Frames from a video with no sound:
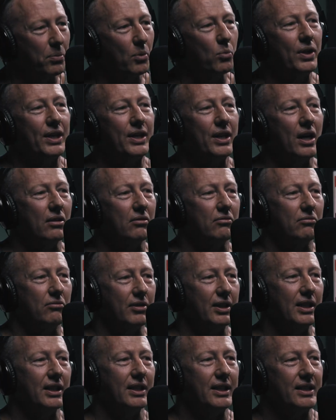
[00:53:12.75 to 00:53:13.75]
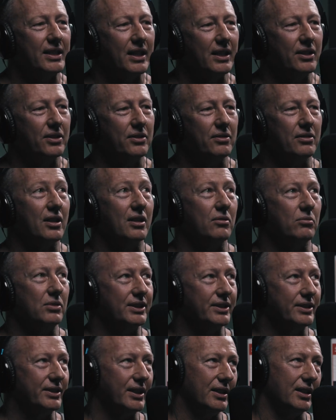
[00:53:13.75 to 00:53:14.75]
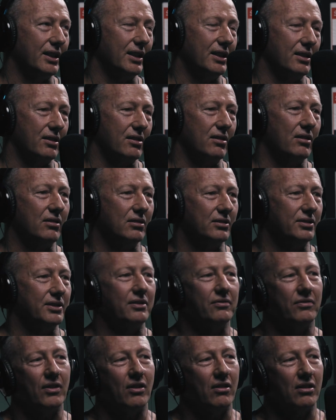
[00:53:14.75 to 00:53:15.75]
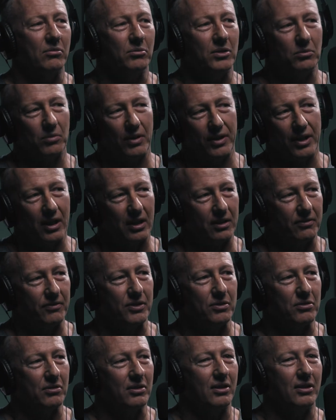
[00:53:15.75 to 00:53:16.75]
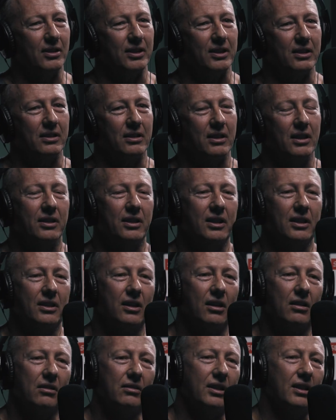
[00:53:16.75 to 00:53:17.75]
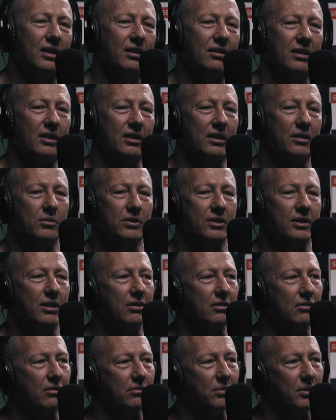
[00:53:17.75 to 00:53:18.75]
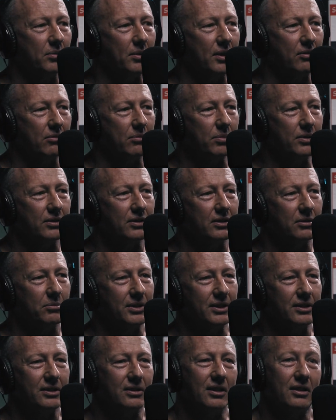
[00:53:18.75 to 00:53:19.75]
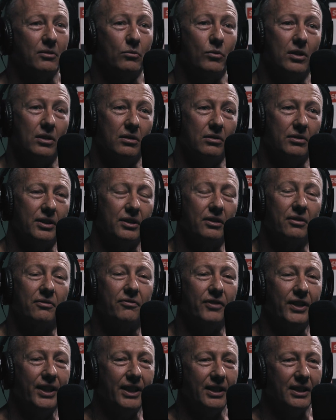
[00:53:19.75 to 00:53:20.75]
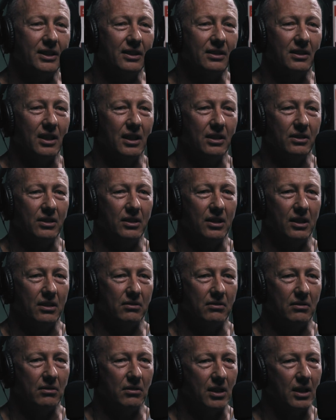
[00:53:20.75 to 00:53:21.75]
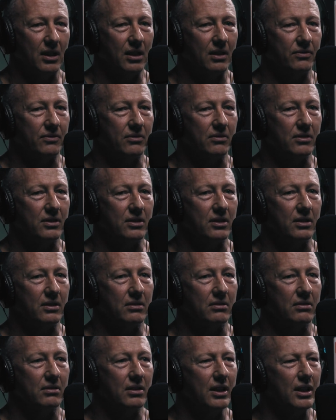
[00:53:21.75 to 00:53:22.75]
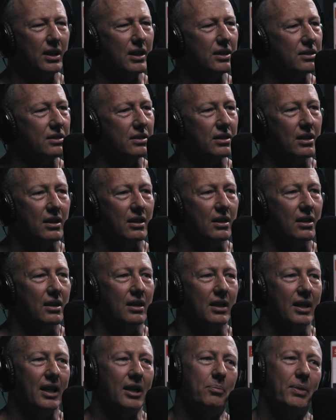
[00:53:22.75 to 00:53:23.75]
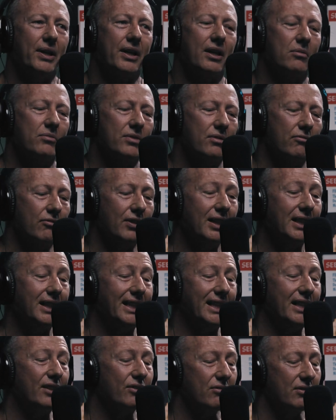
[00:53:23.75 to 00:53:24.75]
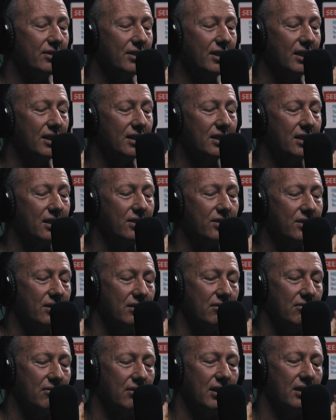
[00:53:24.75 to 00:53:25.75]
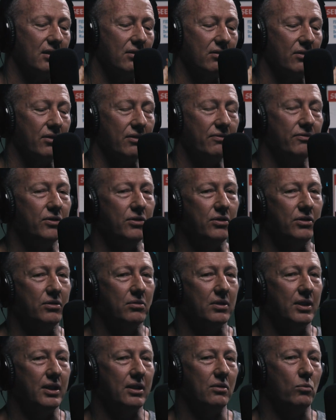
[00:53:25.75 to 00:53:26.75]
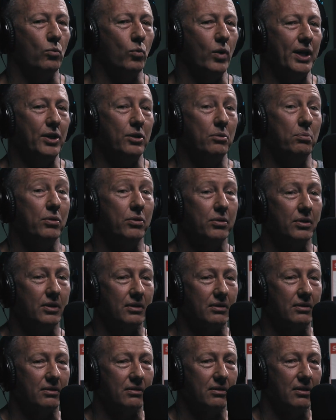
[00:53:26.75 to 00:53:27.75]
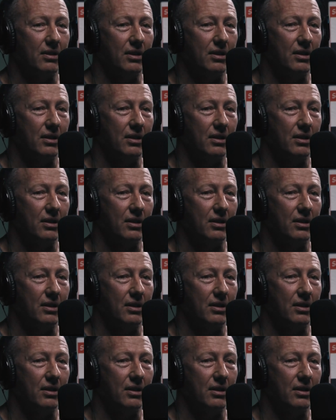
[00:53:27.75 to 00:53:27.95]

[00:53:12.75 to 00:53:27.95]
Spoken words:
But we don't really tend to do that. We sit in a closed environment with artificial lighting and then go, I don't know what's going on with my microbiome. And it's like, well, you're not feeding it and you don't look after it. So it becomes a really interesting discussion around the food you eat, where you put it,